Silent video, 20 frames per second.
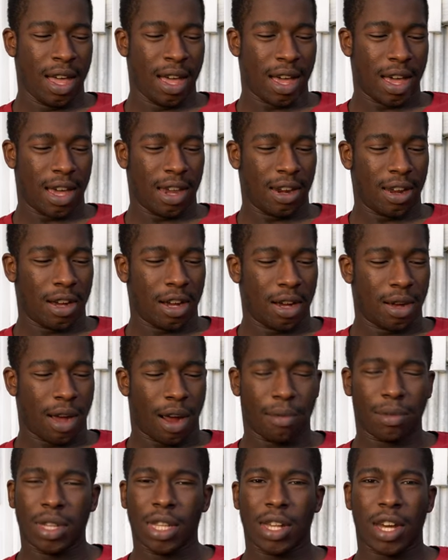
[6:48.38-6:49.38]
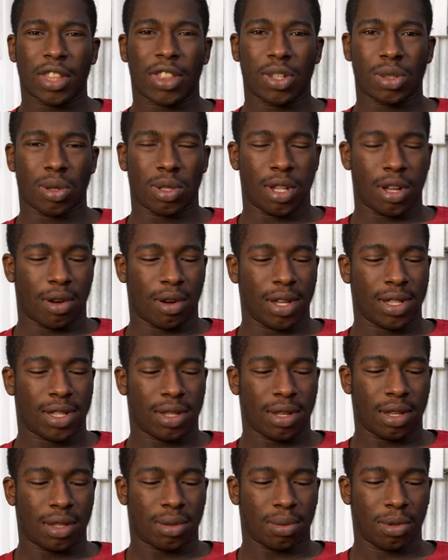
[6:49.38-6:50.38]
And uh, I really like this one, though.
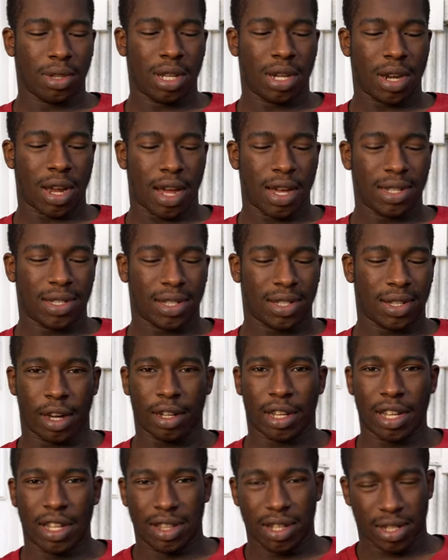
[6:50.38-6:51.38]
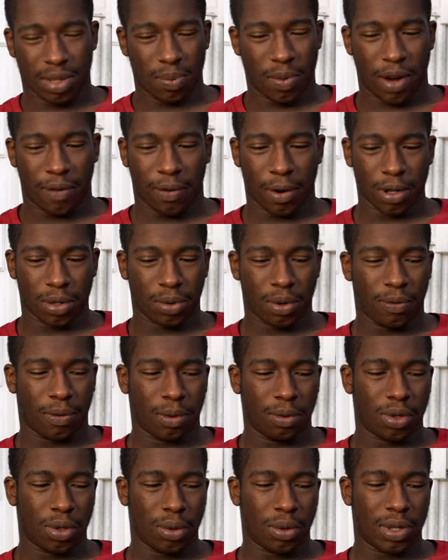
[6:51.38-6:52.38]
It's it's really nice. Again, this is my first one
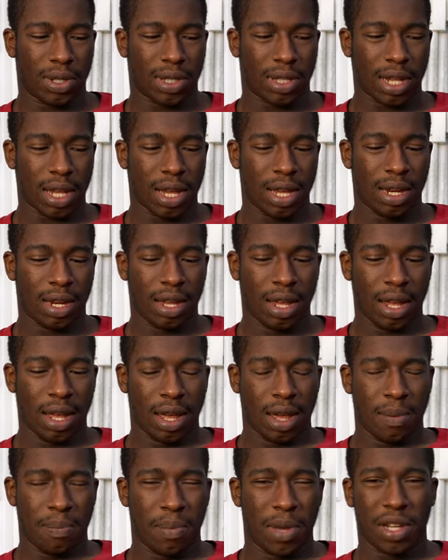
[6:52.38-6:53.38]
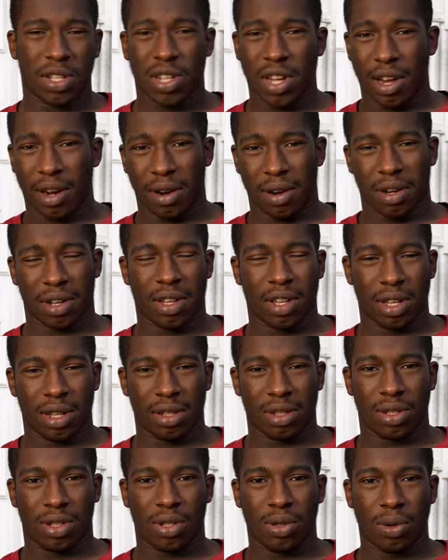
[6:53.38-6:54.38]
from Drew Estate. Big shout out
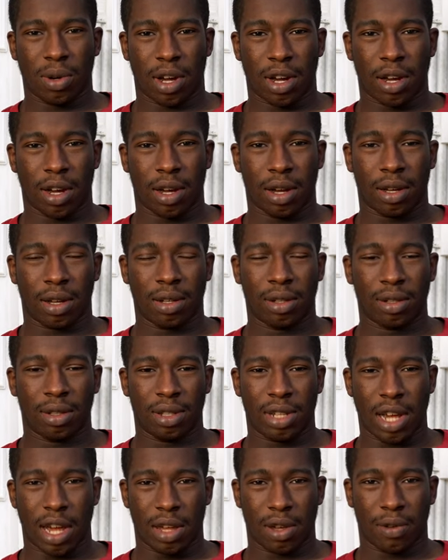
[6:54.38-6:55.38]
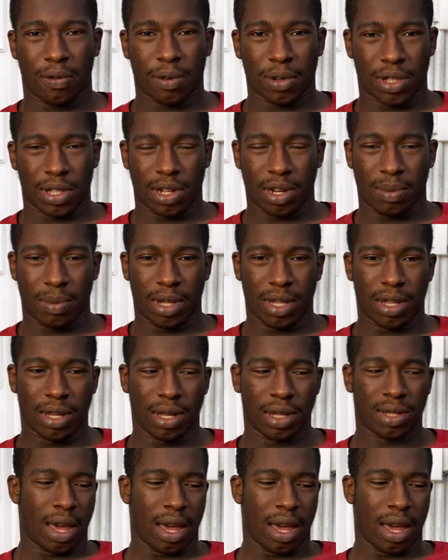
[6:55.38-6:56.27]
again to uh, Daniel for sending me this.